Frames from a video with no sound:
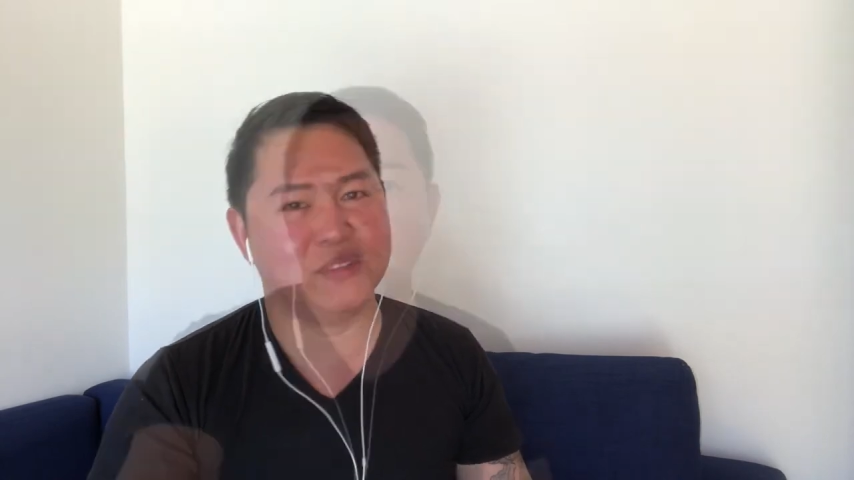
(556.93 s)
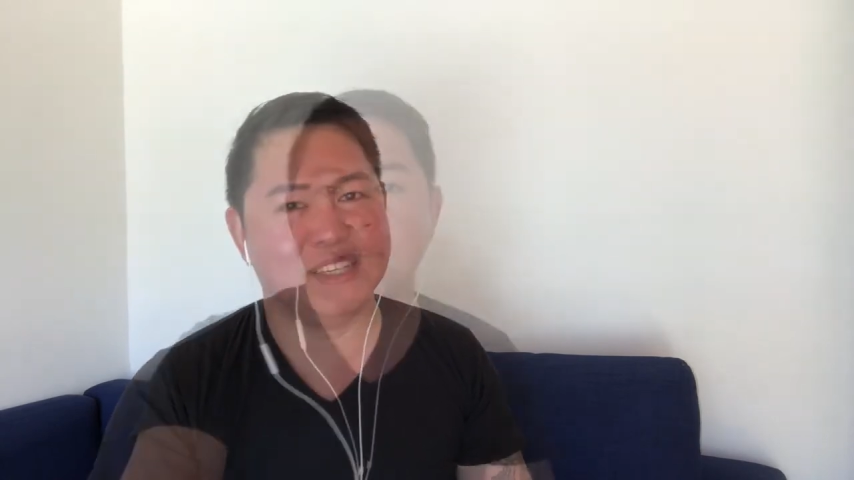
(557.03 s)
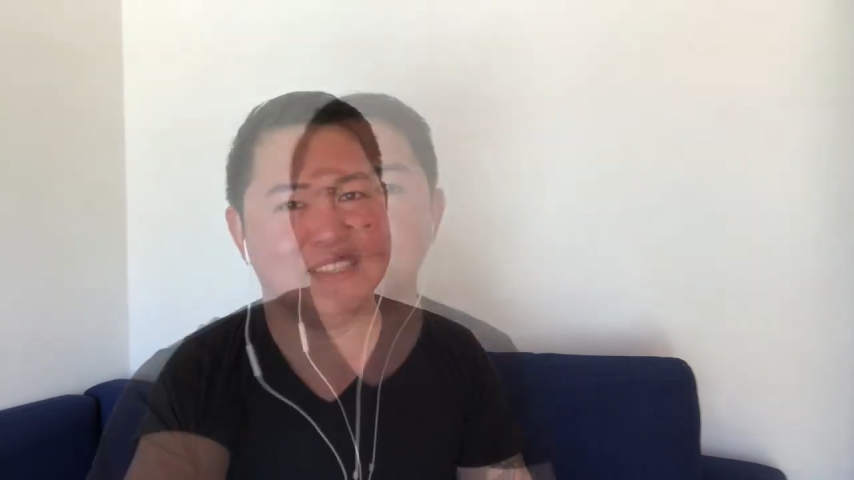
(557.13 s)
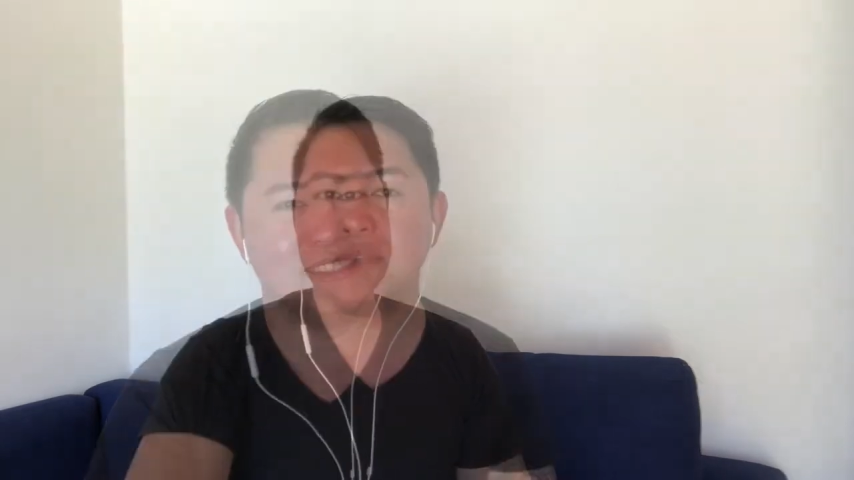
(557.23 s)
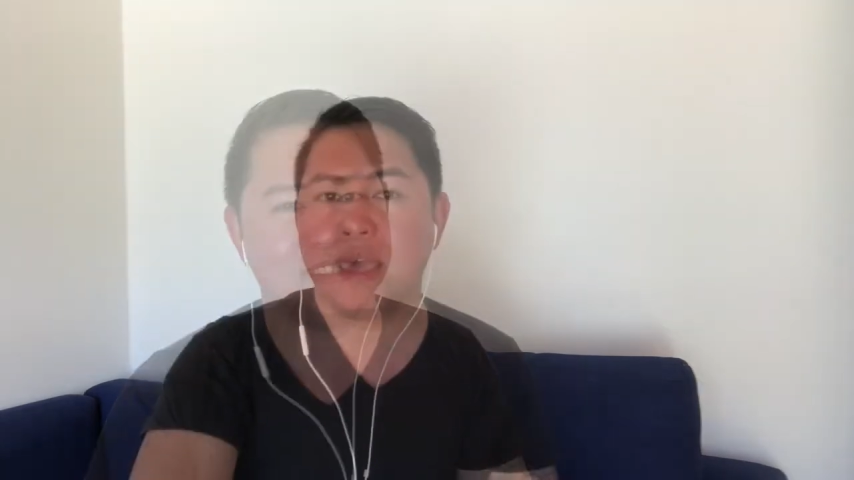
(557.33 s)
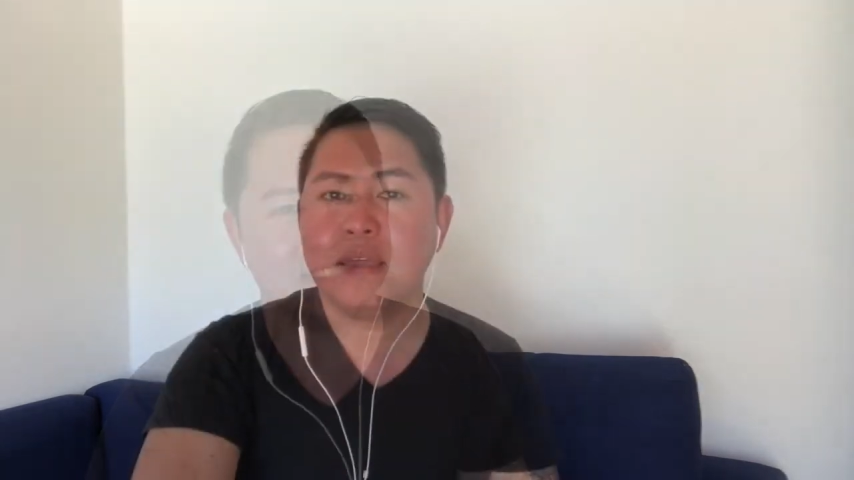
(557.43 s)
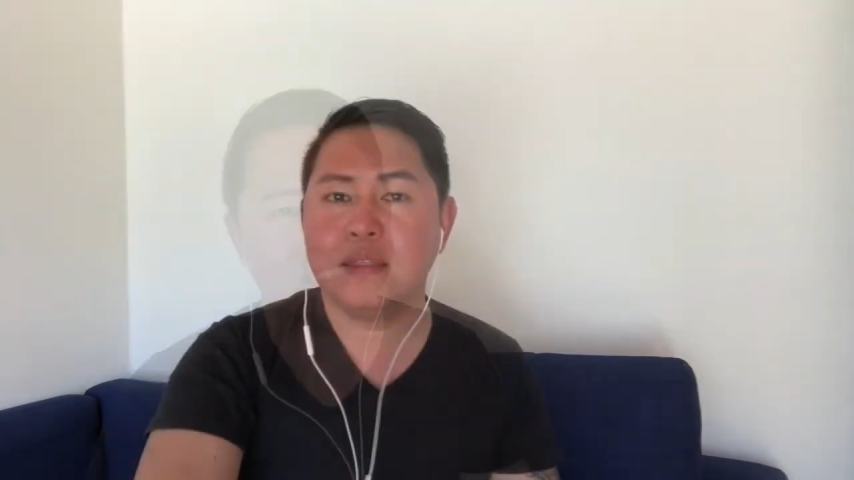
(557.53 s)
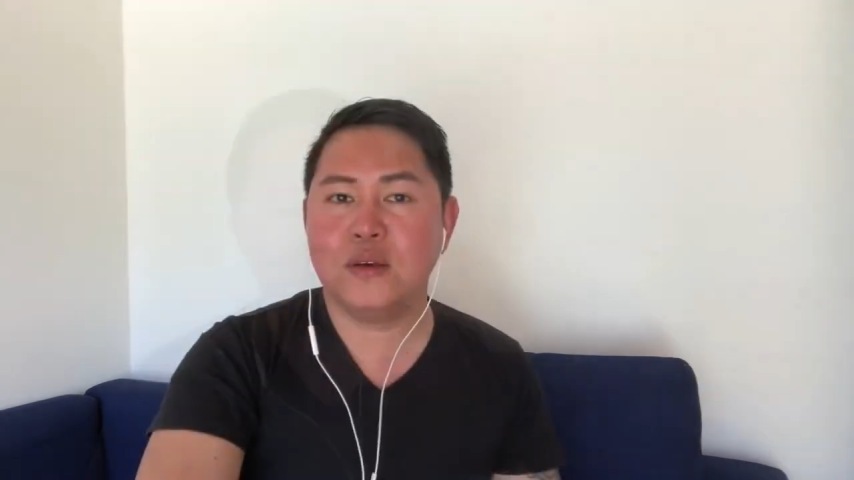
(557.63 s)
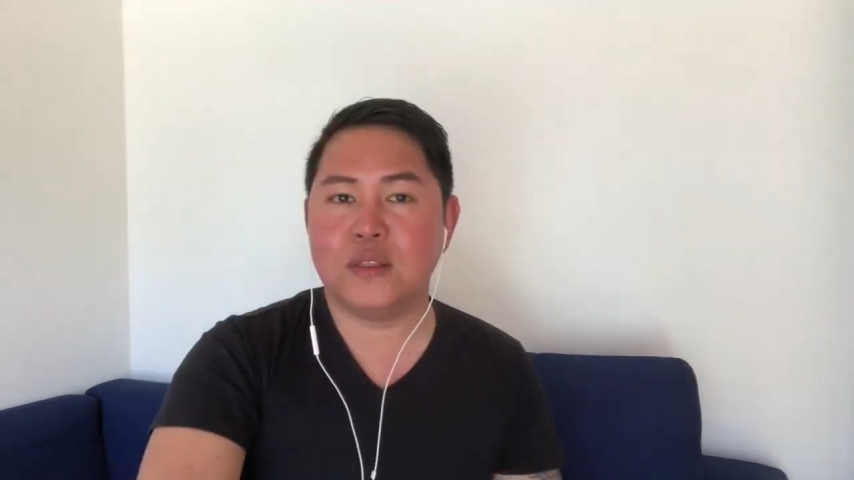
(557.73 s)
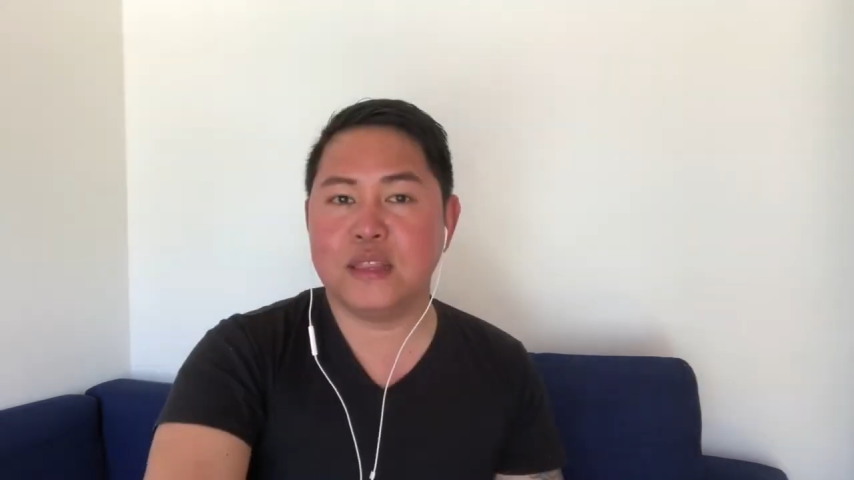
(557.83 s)
Guys, take
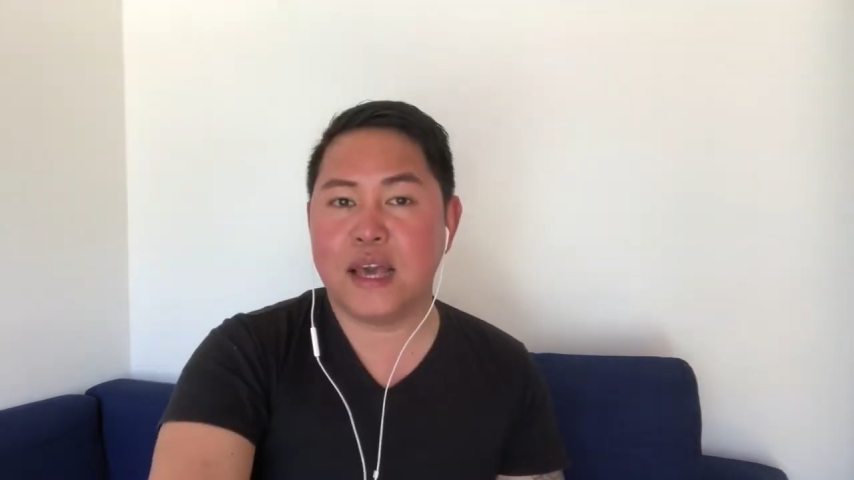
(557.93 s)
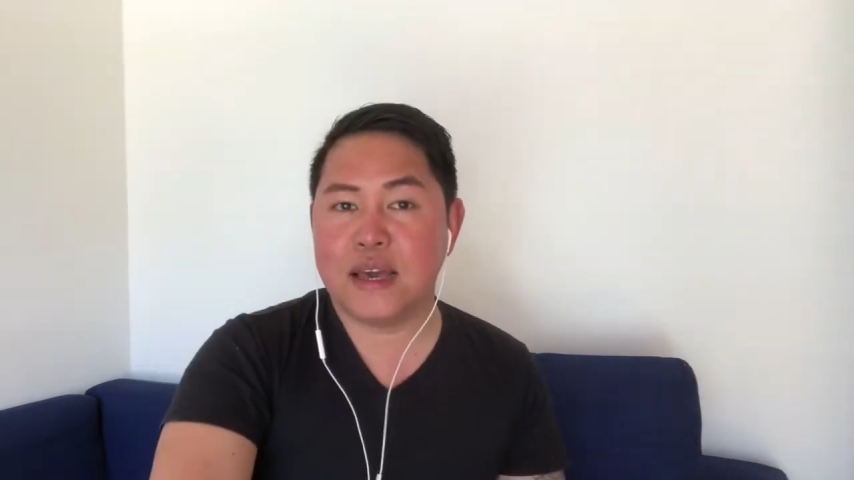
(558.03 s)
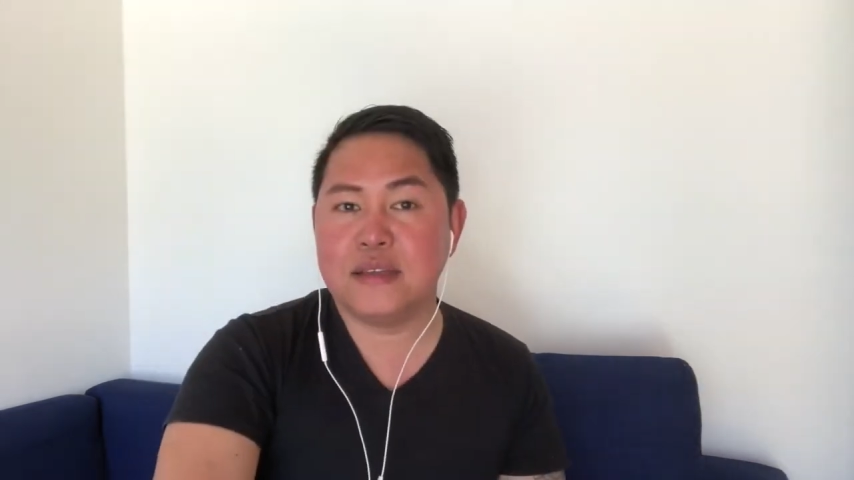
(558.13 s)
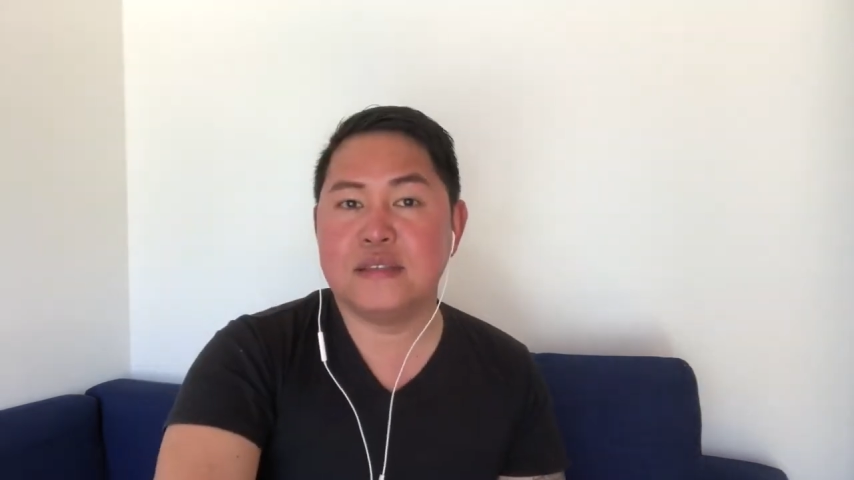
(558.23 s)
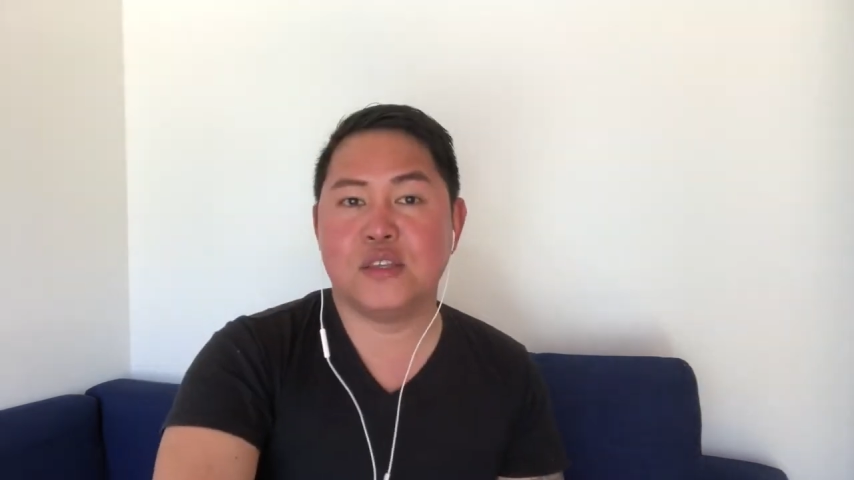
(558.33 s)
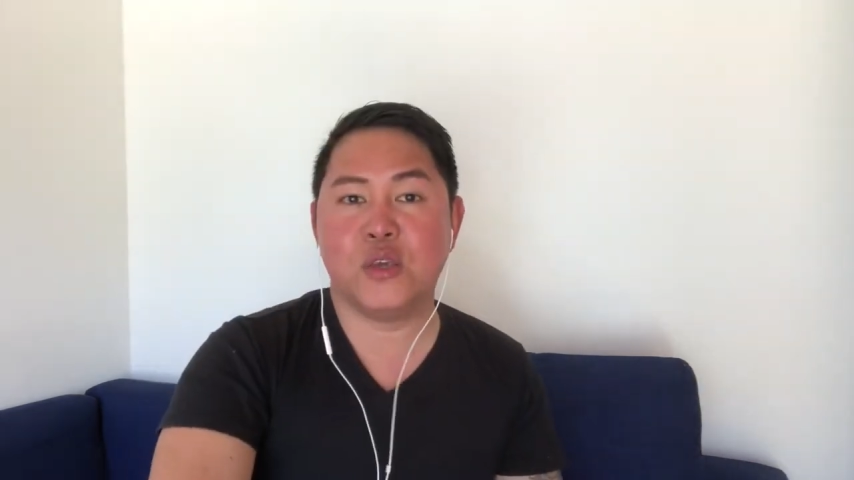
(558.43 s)
note guys,